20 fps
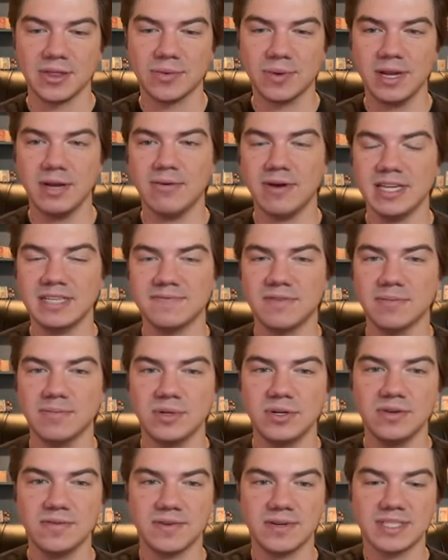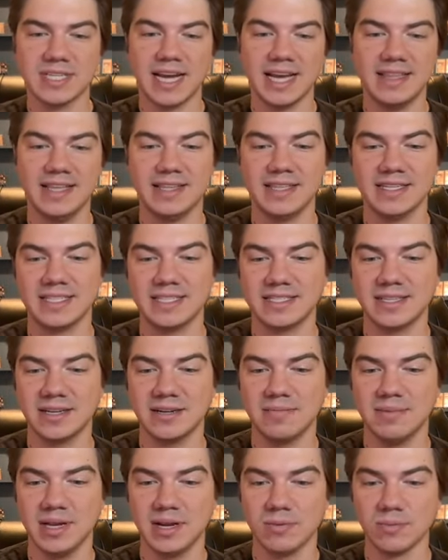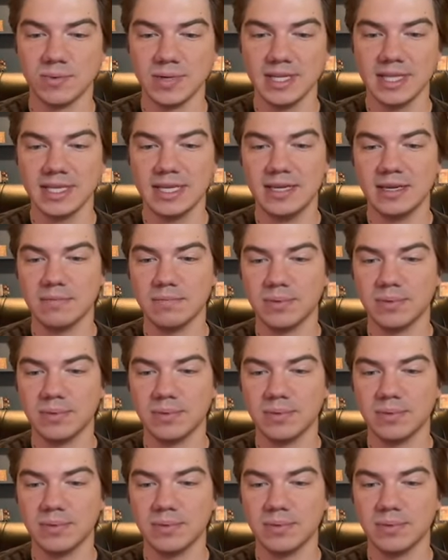Three graceful maneuvers. I think this is going to be a really